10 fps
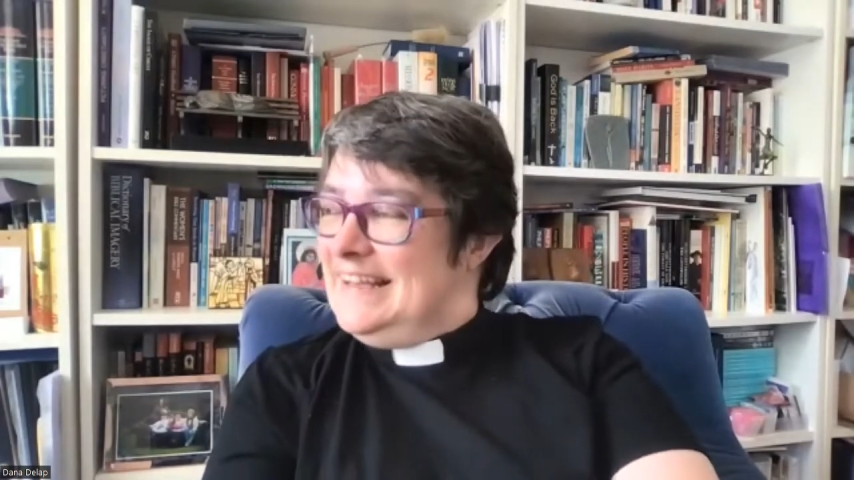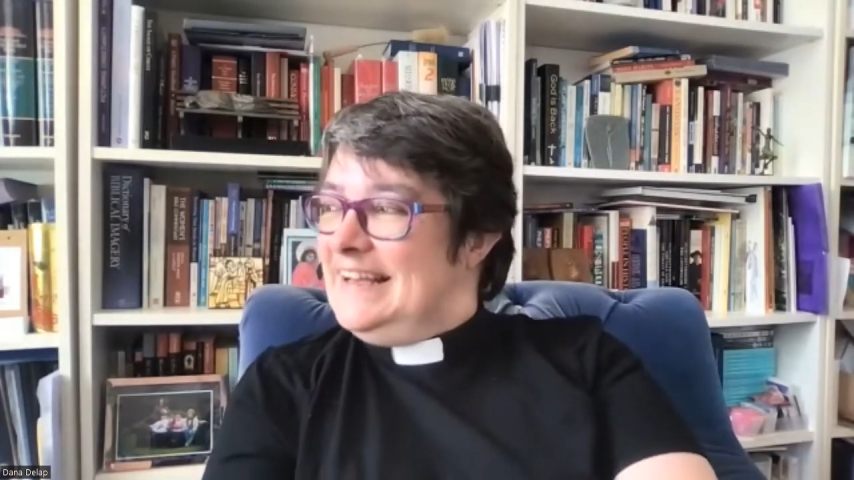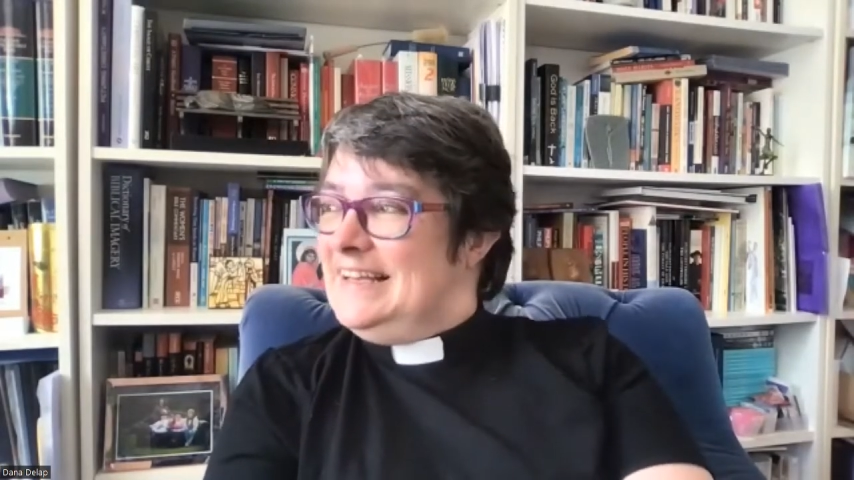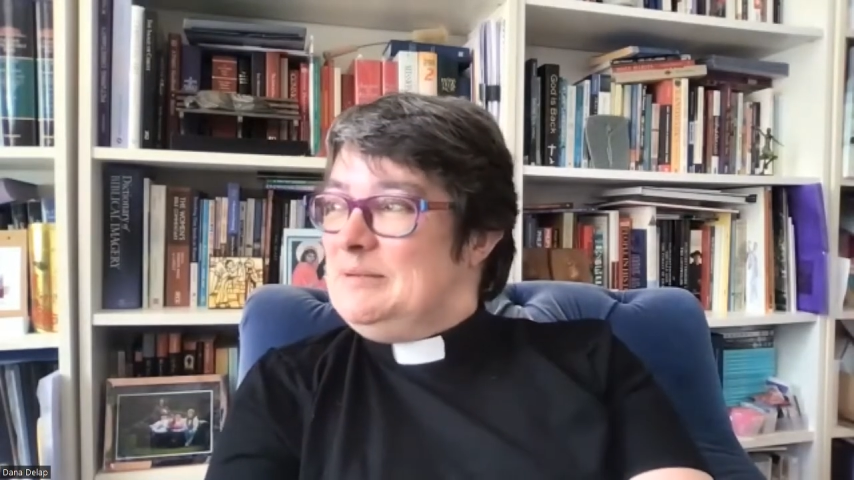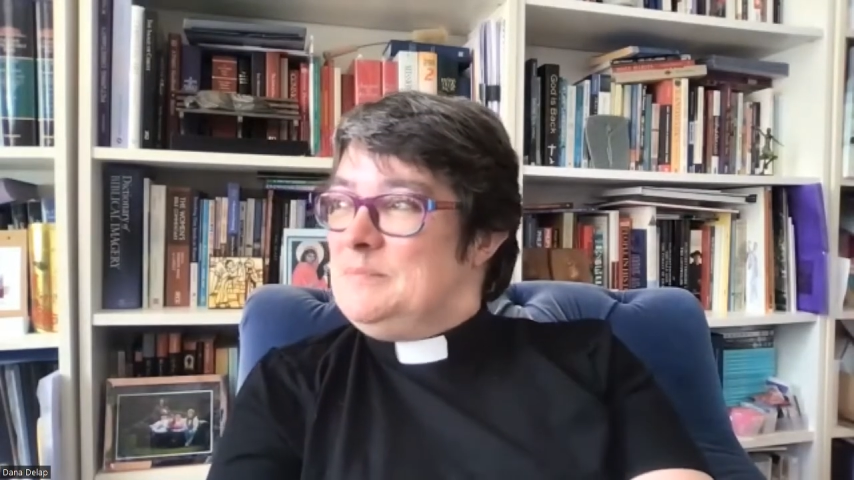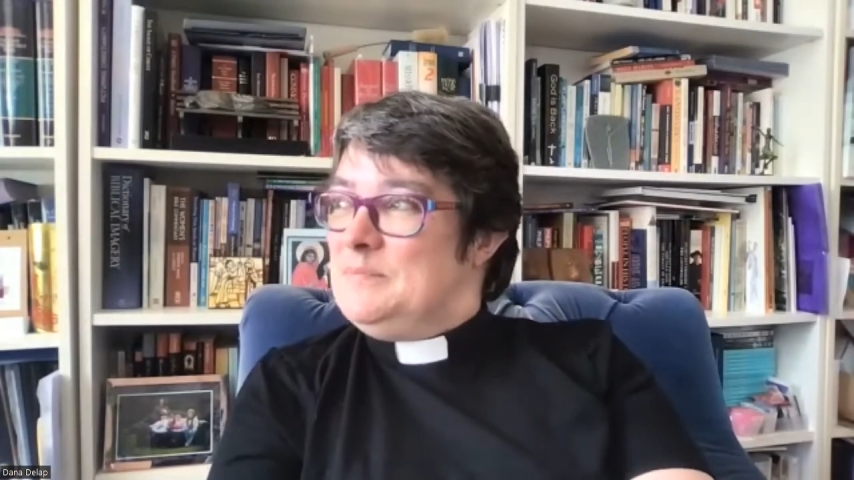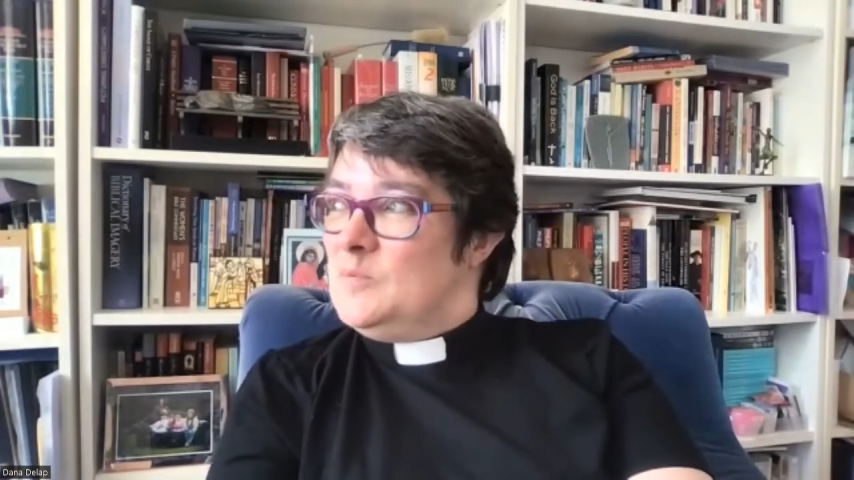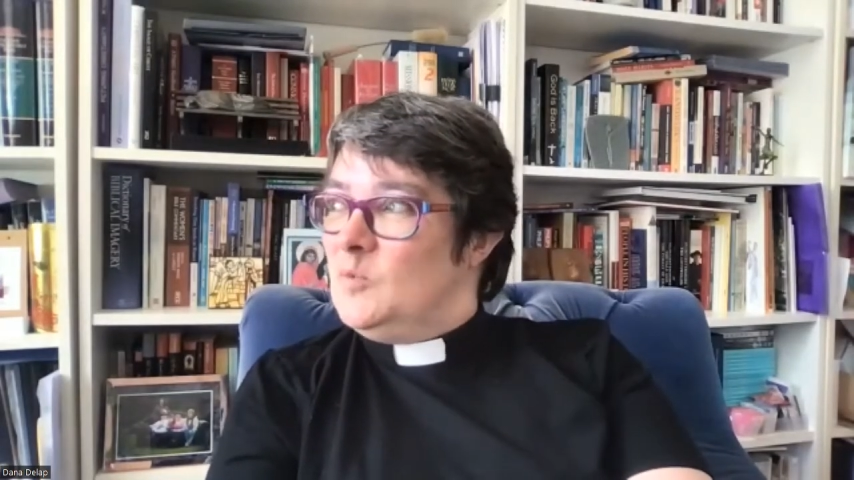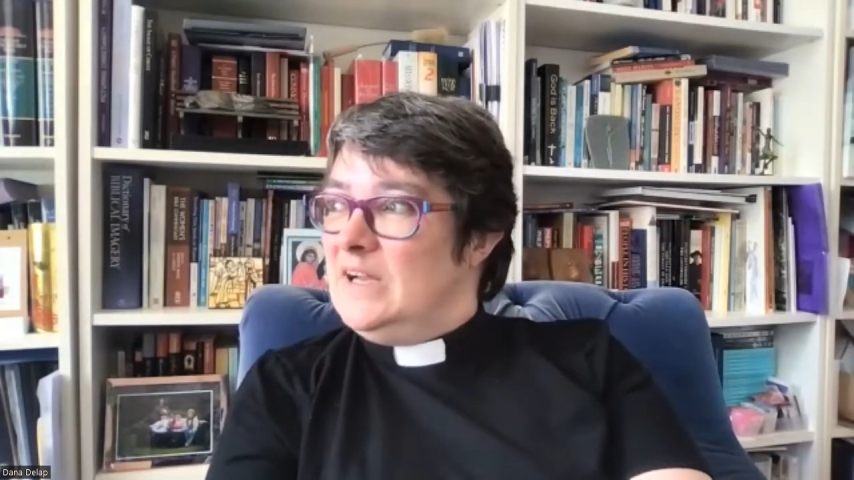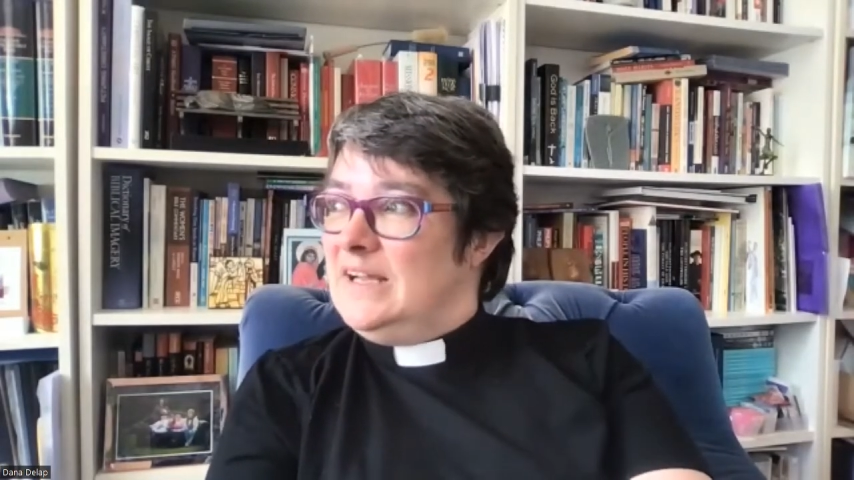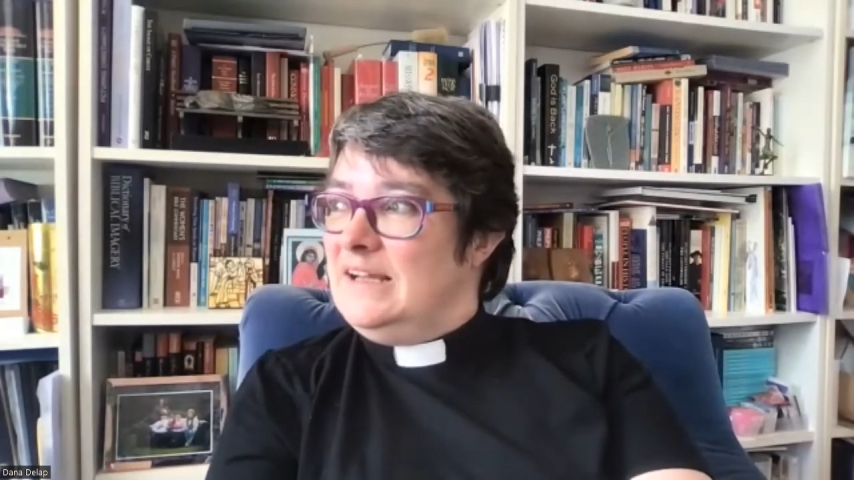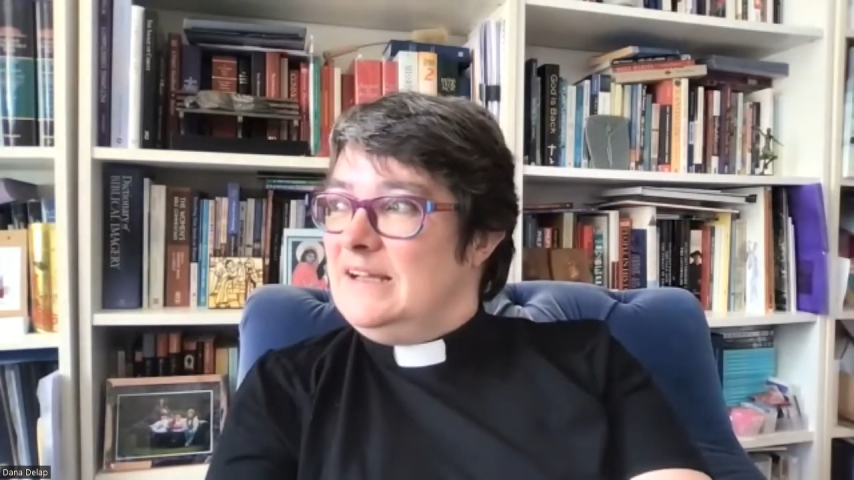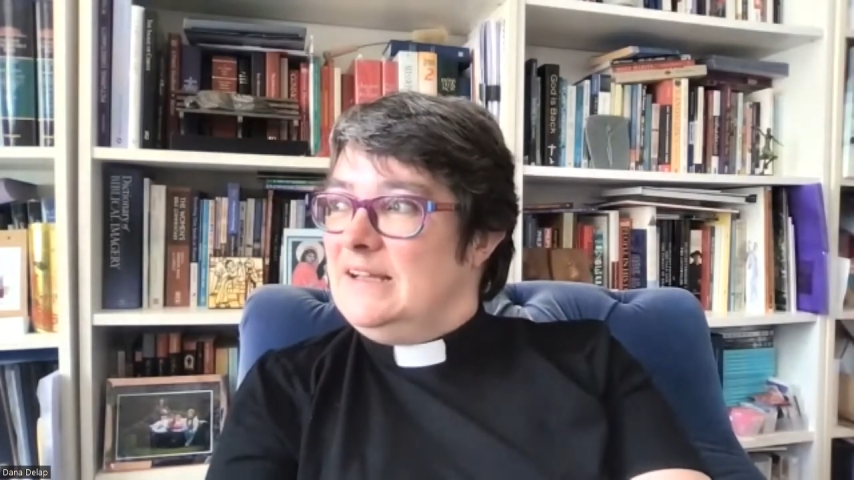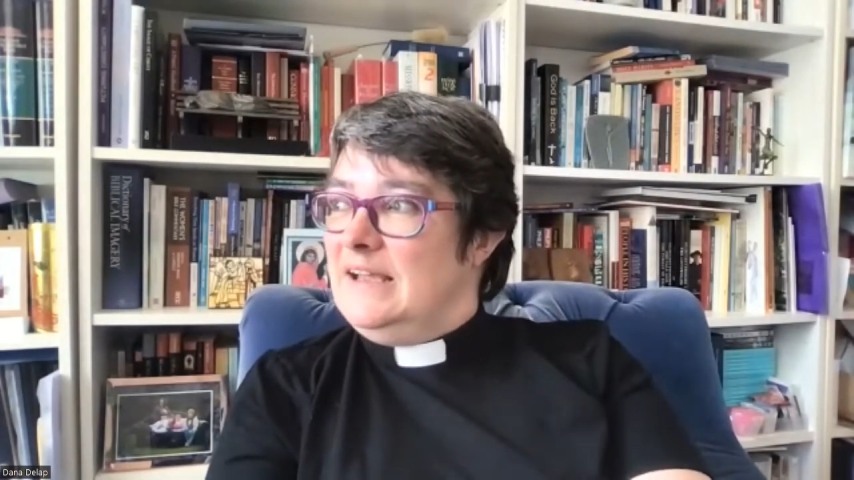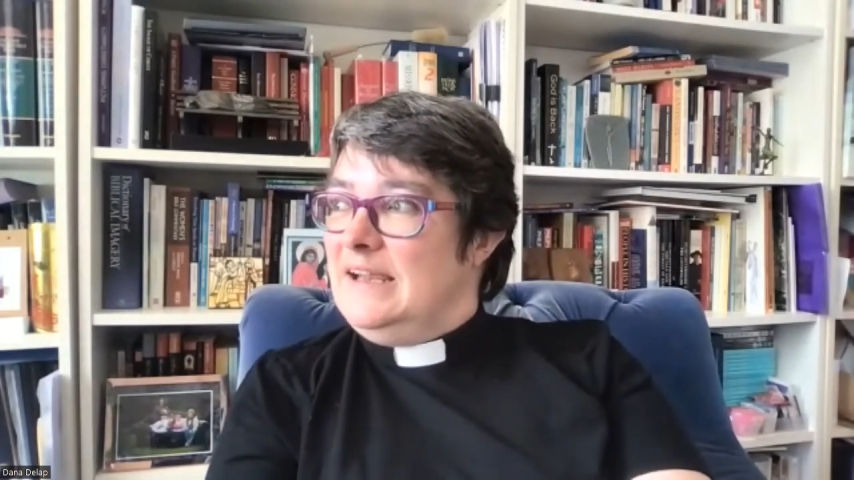We're